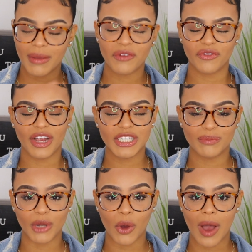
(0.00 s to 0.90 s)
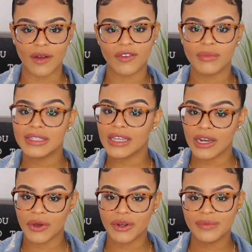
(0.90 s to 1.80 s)
fresh blowout from the
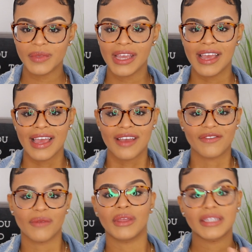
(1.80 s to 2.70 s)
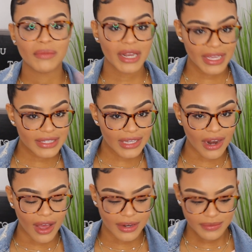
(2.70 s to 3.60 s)
salon, from the Dominican
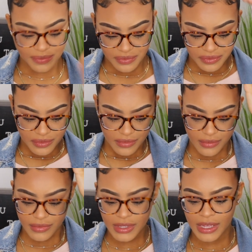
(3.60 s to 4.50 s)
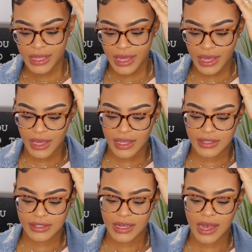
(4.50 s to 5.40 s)
salon,
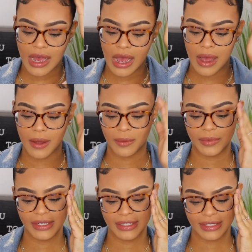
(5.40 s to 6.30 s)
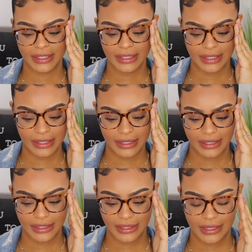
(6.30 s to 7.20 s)
is,
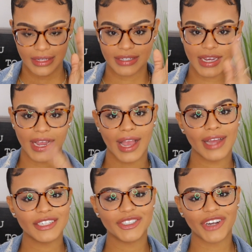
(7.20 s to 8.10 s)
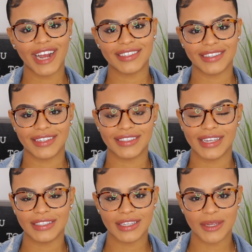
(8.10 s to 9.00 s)
dang, I got distracted because
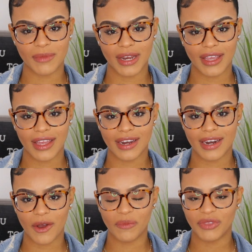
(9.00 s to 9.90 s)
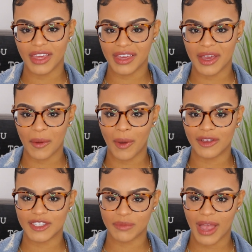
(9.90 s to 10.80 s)
I said Dominican and now I'm thinking
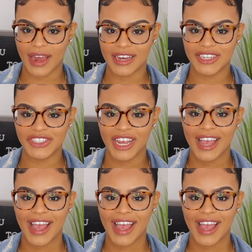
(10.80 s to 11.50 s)
about Spanish